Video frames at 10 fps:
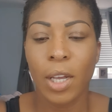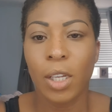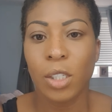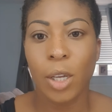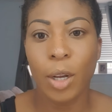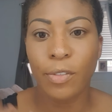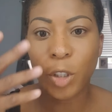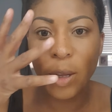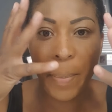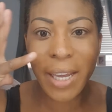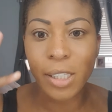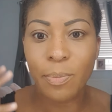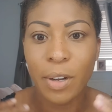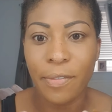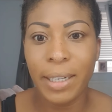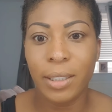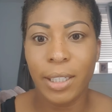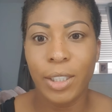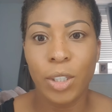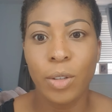So I've done the base of my
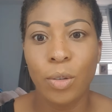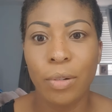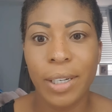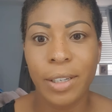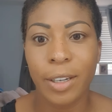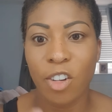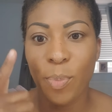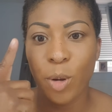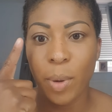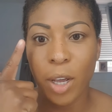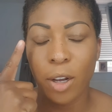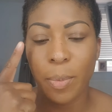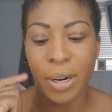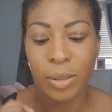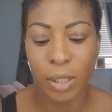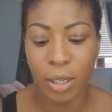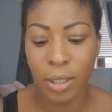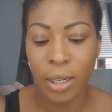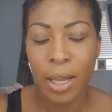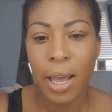foundation already and I've put my eyebrows on.
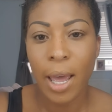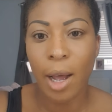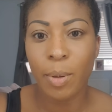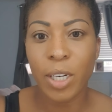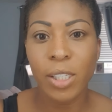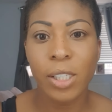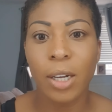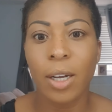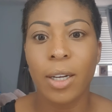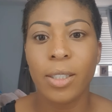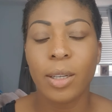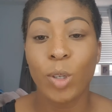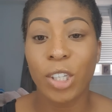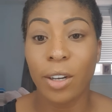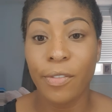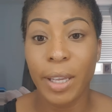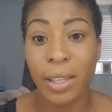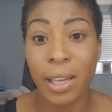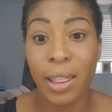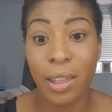I'm going to start, which I
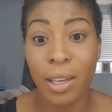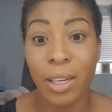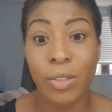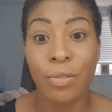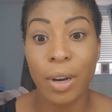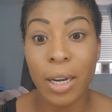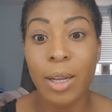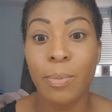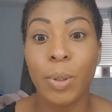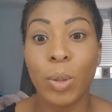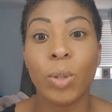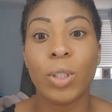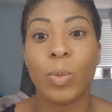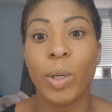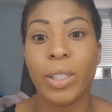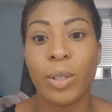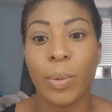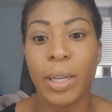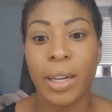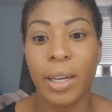think is really important when
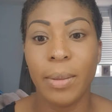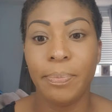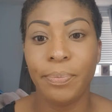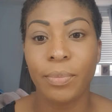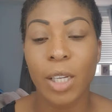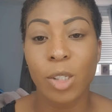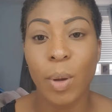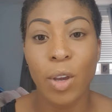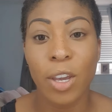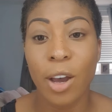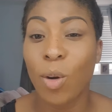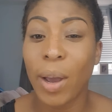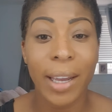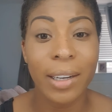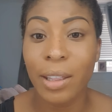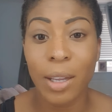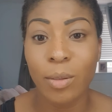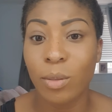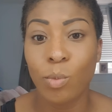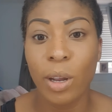doing a smoky eye or anything
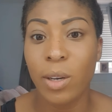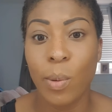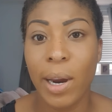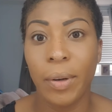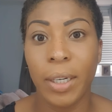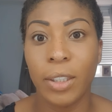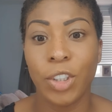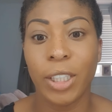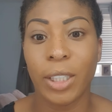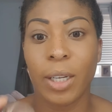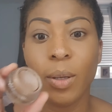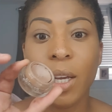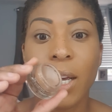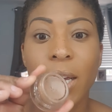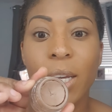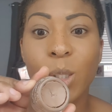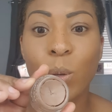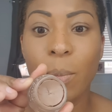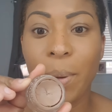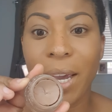when you're wearing eyeshadow, is with
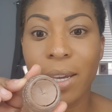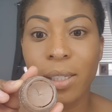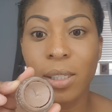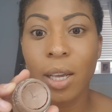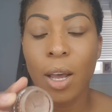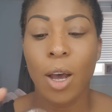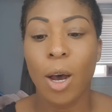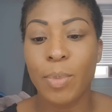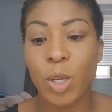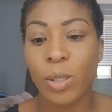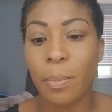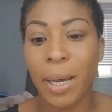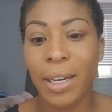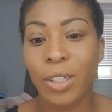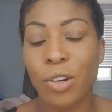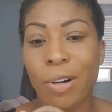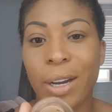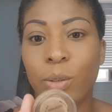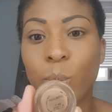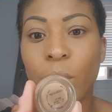a base. I'm using MAC's
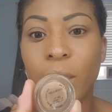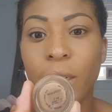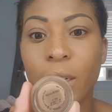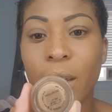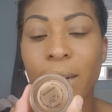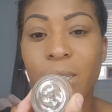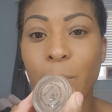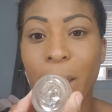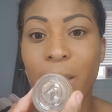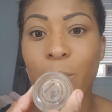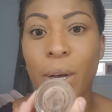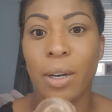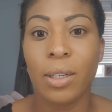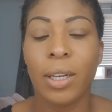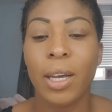Groundwork and it's a paint pot